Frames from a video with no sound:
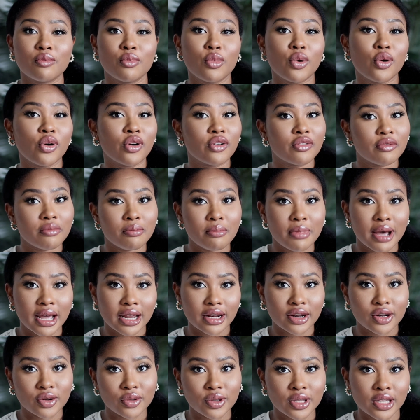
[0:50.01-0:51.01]
more of matte
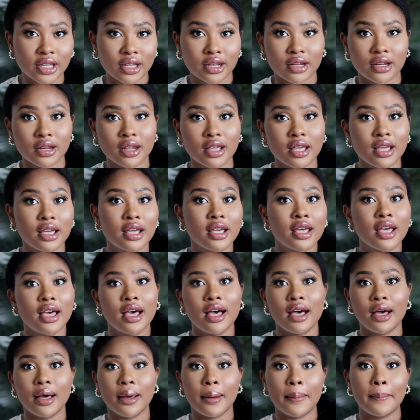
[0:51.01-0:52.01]
looking
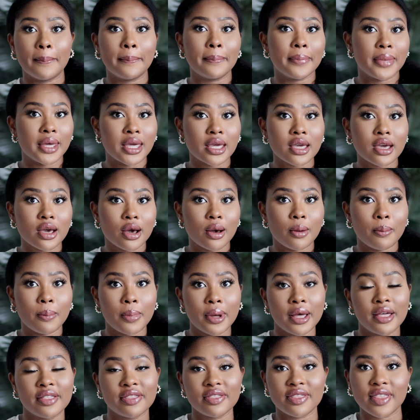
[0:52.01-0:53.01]
makeup
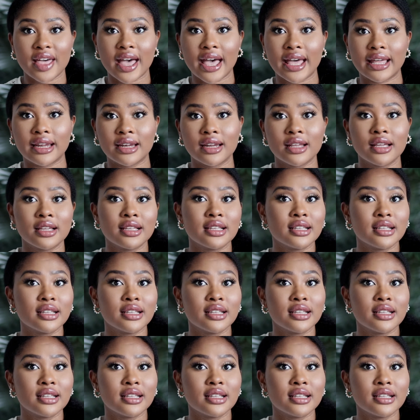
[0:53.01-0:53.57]
than